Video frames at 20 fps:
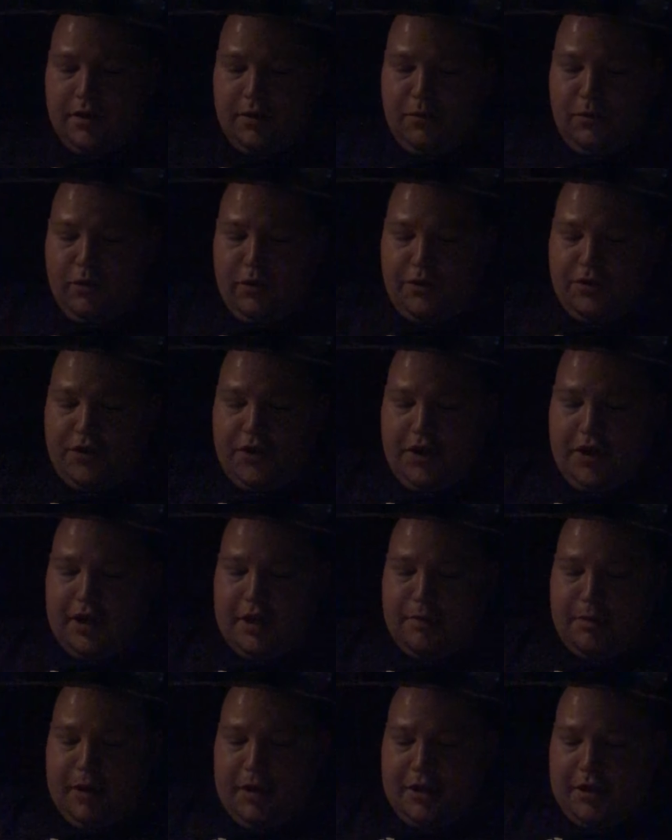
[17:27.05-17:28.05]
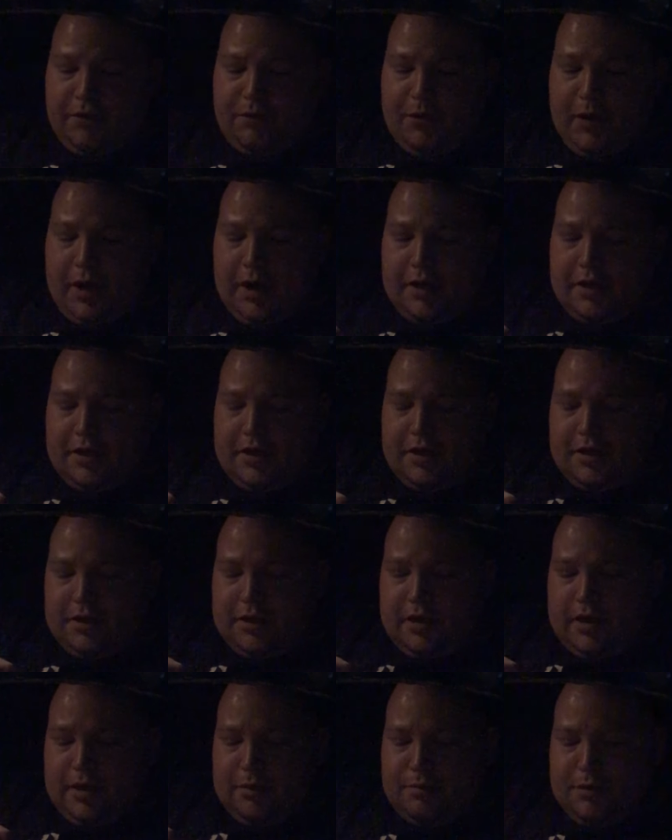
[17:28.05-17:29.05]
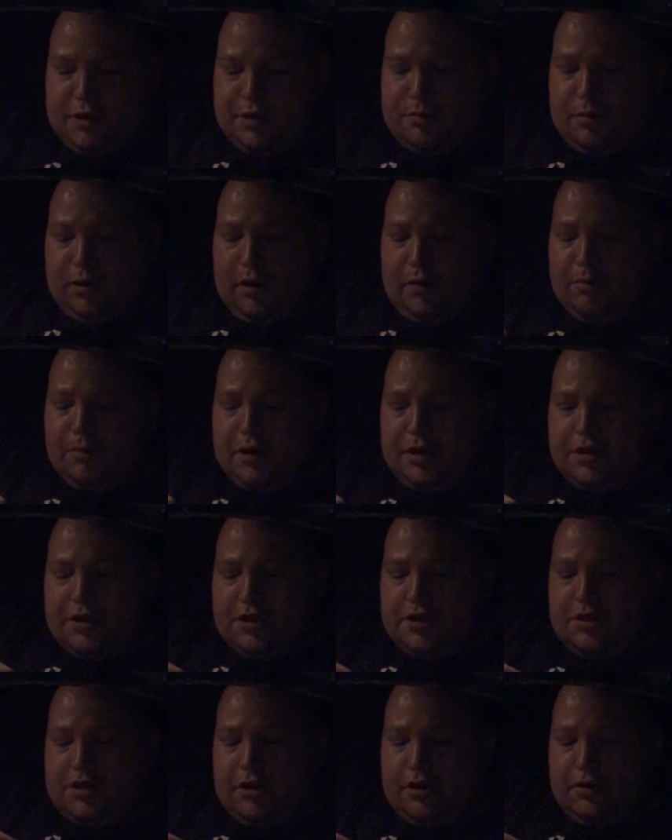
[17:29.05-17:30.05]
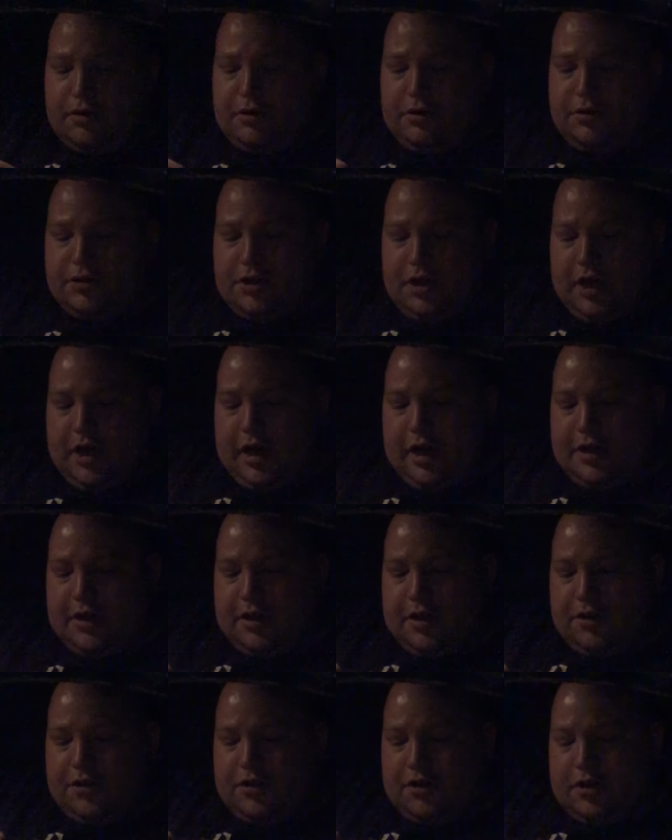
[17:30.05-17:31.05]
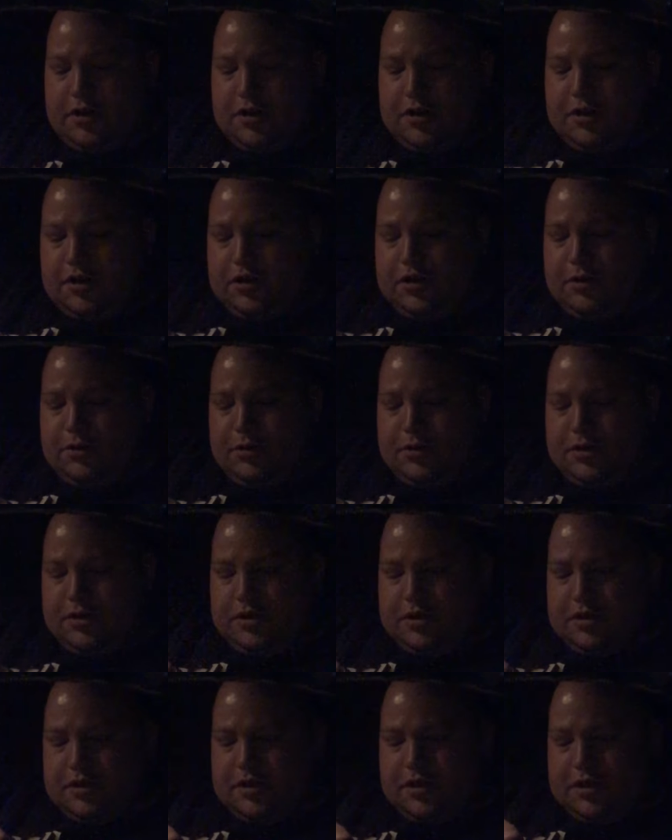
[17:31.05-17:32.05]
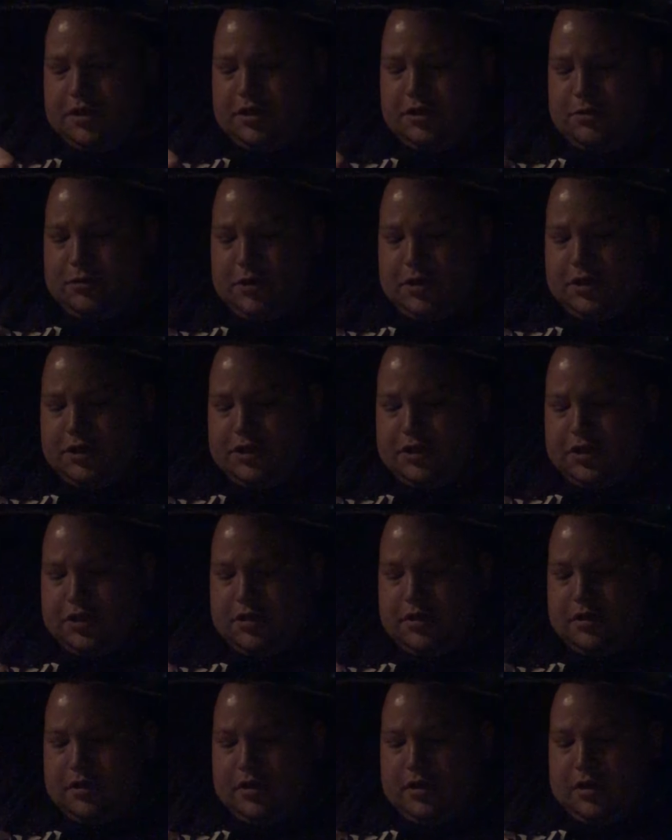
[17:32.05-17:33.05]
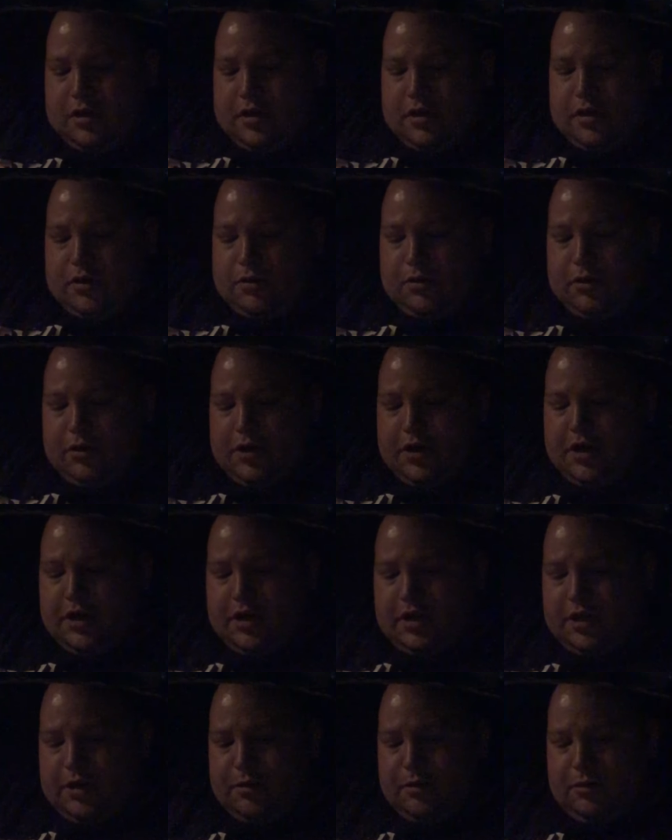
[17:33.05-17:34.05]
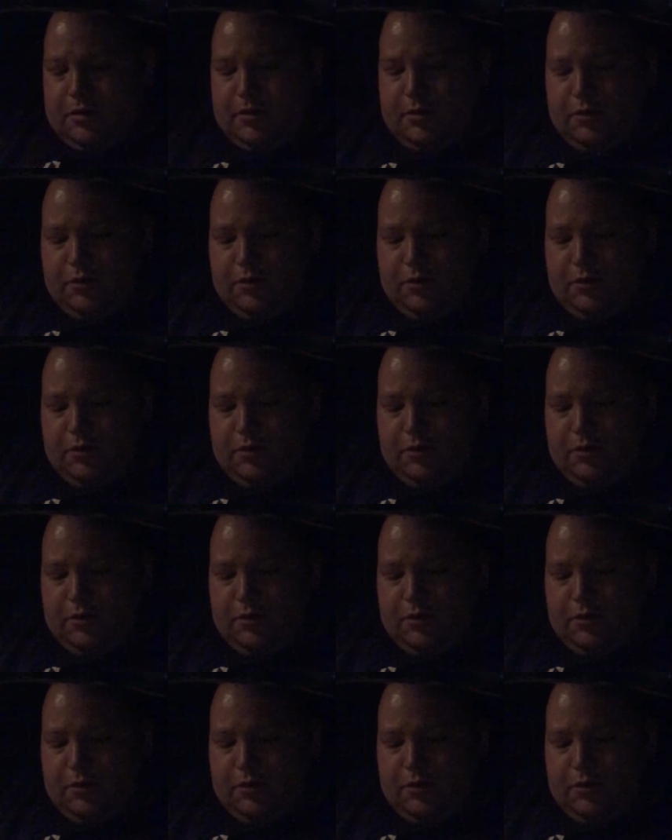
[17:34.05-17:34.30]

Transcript: weren't thinking about the fact that small business owners that had nothing to do with this situation were getting